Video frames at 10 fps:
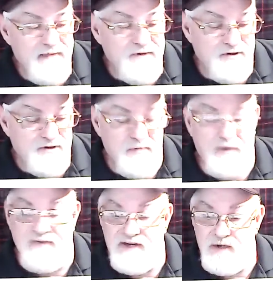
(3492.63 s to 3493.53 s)
used to put a
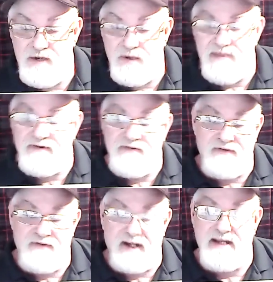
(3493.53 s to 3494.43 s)
video on every
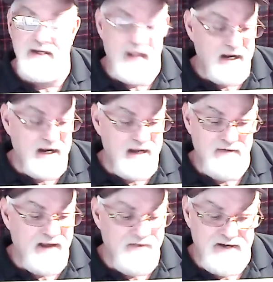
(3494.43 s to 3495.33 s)
flicking day. Never
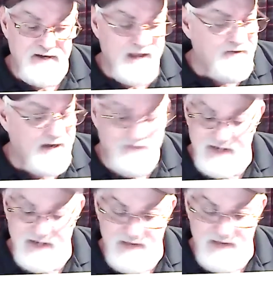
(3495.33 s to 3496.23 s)

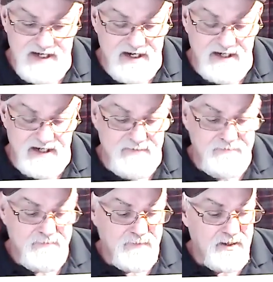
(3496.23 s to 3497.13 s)
did.
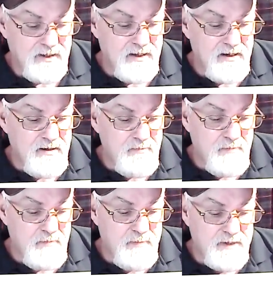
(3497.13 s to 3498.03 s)

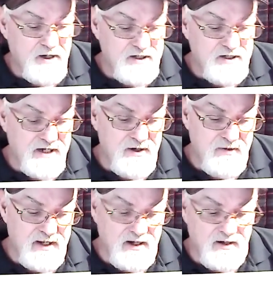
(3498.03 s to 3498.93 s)
But because I know
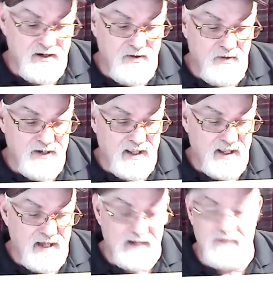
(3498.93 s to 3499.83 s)
they got to go onto that
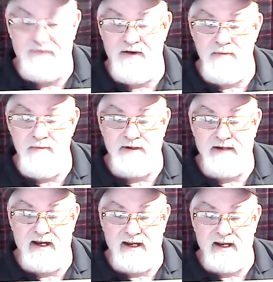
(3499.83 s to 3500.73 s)
little thumb and
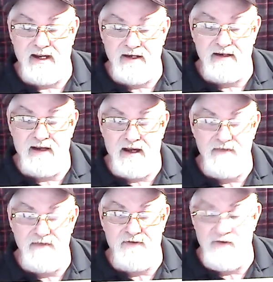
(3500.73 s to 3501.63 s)
click it, I
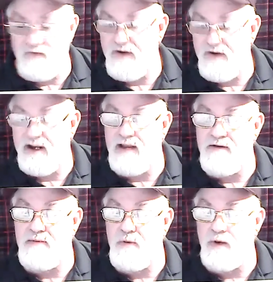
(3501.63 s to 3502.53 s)
thought, fuck it, I'm going
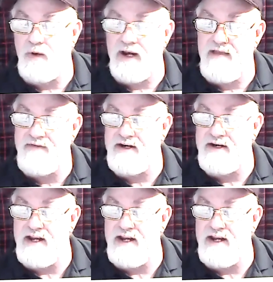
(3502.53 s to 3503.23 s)
to put one on every day